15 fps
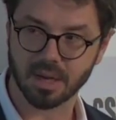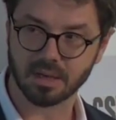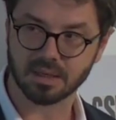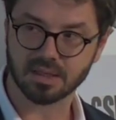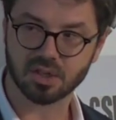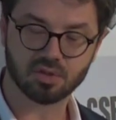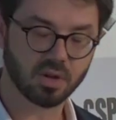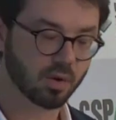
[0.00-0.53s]

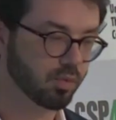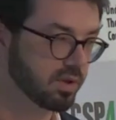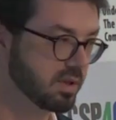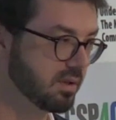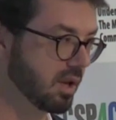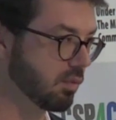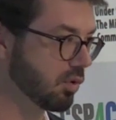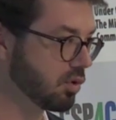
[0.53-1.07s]
decision
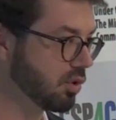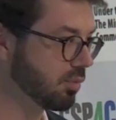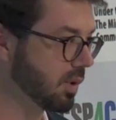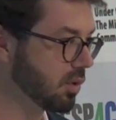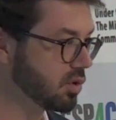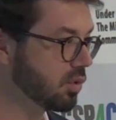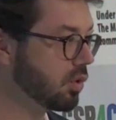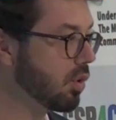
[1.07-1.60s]
that we took
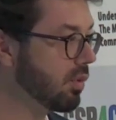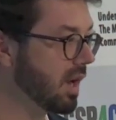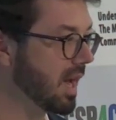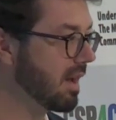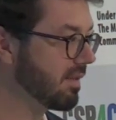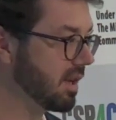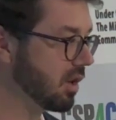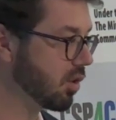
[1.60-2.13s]
because we don't really
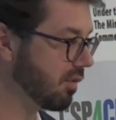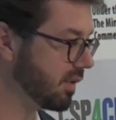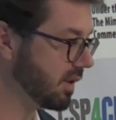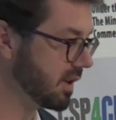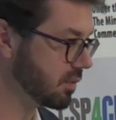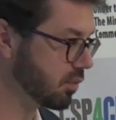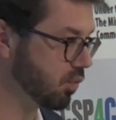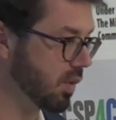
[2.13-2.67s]
have any
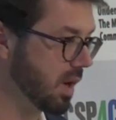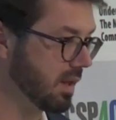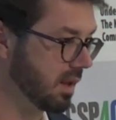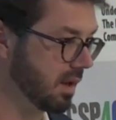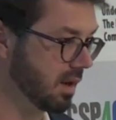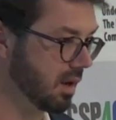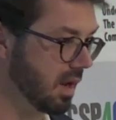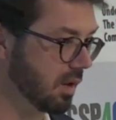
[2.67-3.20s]
confidence whether